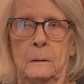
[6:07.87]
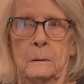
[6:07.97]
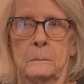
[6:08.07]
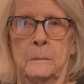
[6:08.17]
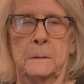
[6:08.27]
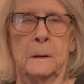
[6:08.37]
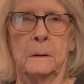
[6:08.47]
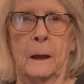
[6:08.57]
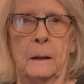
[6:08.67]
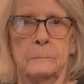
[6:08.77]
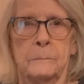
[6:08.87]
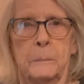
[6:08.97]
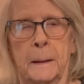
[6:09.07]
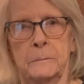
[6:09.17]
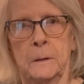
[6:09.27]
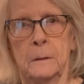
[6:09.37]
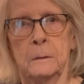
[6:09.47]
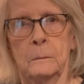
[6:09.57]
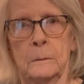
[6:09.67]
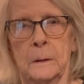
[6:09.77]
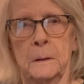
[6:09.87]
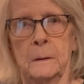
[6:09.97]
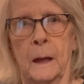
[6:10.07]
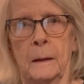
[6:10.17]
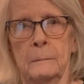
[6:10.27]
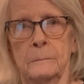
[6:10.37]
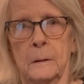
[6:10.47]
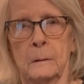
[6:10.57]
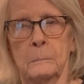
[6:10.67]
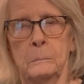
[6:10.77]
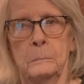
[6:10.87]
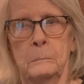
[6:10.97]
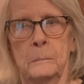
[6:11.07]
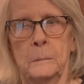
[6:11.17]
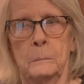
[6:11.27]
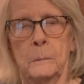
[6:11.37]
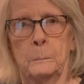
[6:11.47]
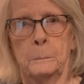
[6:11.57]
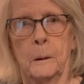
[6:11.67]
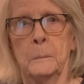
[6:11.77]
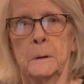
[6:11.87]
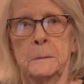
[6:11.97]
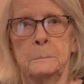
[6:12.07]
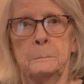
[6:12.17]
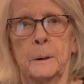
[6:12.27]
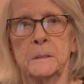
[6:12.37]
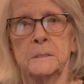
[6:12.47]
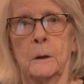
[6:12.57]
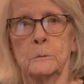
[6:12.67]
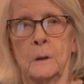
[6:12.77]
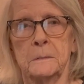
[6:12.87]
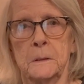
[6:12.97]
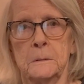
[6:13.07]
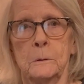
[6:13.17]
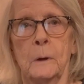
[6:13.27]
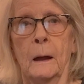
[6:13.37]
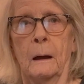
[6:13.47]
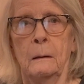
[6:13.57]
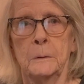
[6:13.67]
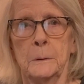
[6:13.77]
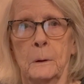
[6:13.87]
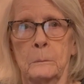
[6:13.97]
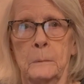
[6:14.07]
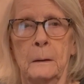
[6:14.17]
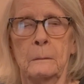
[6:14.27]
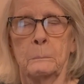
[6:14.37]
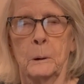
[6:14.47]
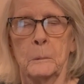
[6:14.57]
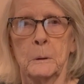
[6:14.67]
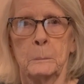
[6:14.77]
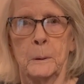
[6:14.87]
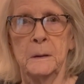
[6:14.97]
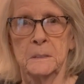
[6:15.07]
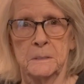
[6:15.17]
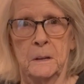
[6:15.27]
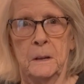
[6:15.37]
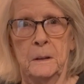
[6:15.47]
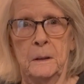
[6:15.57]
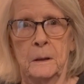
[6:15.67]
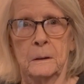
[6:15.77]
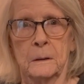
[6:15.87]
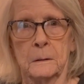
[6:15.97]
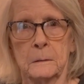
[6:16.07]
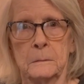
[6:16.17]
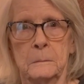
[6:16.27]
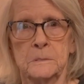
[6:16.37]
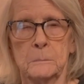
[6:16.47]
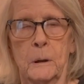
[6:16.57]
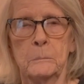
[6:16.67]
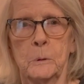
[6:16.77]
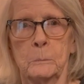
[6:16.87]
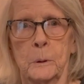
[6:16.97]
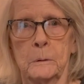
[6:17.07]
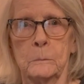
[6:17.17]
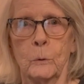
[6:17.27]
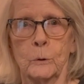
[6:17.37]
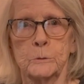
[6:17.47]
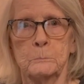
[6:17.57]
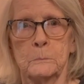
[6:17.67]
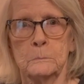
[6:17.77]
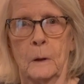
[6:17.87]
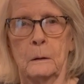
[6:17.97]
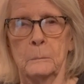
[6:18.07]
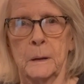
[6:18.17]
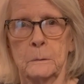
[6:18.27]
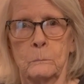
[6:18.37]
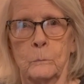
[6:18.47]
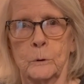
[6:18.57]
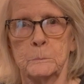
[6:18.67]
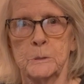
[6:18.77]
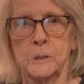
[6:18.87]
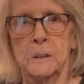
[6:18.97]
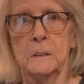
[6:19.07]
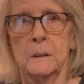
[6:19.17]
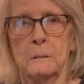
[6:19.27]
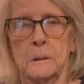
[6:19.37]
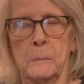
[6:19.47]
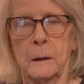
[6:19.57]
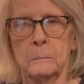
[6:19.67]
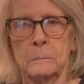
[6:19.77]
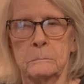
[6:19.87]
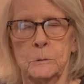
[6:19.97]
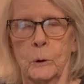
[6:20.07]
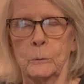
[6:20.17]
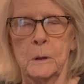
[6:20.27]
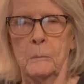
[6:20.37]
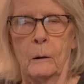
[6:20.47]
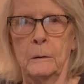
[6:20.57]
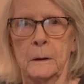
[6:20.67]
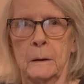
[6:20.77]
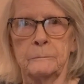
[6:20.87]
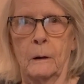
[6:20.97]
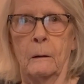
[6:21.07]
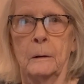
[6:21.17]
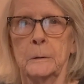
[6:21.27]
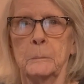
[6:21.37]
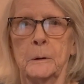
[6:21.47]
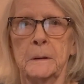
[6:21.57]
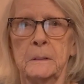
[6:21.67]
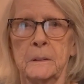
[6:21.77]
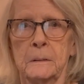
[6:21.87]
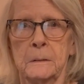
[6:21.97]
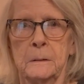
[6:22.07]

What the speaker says: they didn't have, back then, they didn't have permanent press clothes like they do now. You know, now permanent press. Some of them you can put in a automatic wash machine and they'll come out. You don't even hardly have to iron them or anything.